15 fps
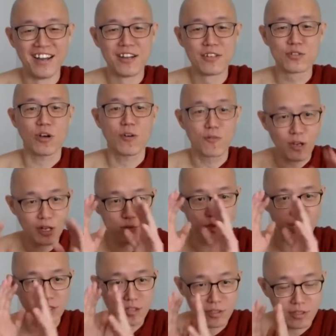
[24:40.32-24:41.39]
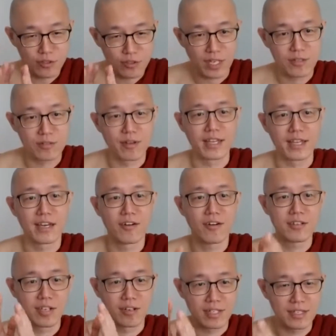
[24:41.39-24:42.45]
So of course, we're not trying to
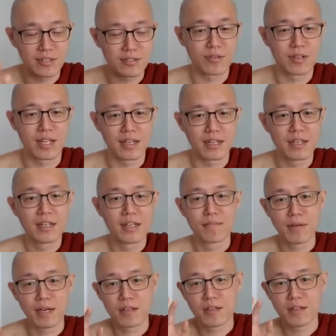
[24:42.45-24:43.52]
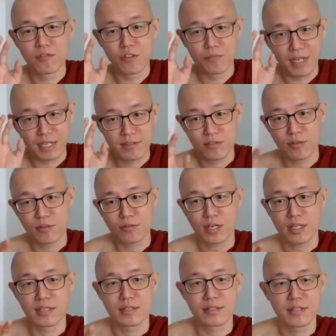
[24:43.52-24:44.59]
encourage our kids to lie. But we must also
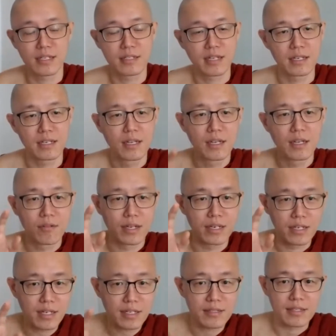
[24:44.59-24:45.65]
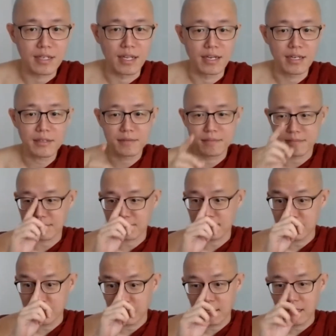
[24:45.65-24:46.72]
understand that when kids lie,
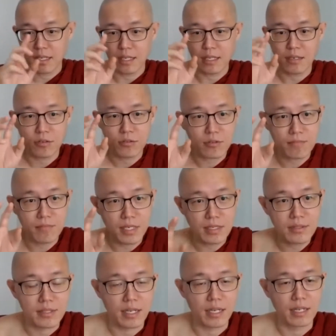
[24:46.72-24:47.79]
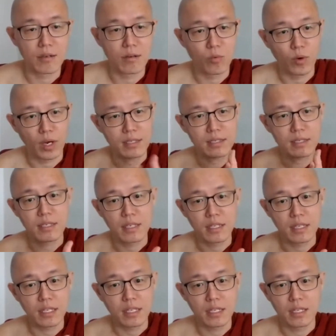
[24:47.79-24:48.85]
it also means that one,
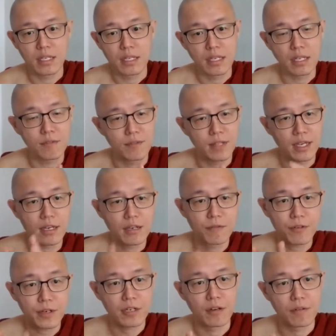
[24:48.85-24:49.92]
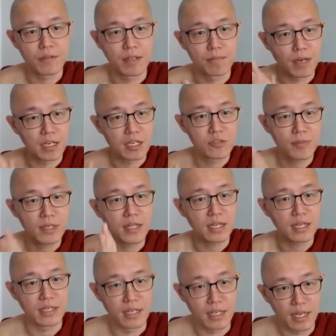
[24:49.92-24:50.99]
if they are afraid of the punishment,
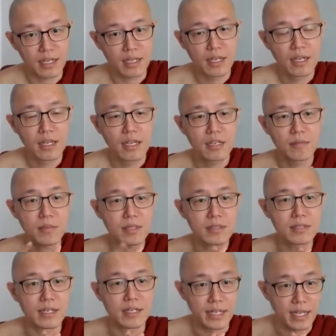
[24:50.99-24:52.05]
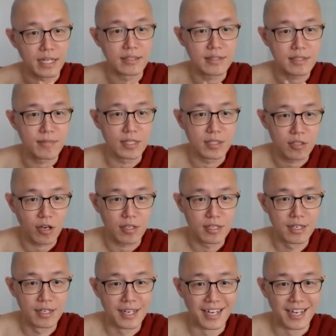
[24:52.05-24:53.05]
then they lie. It means that they can still be taught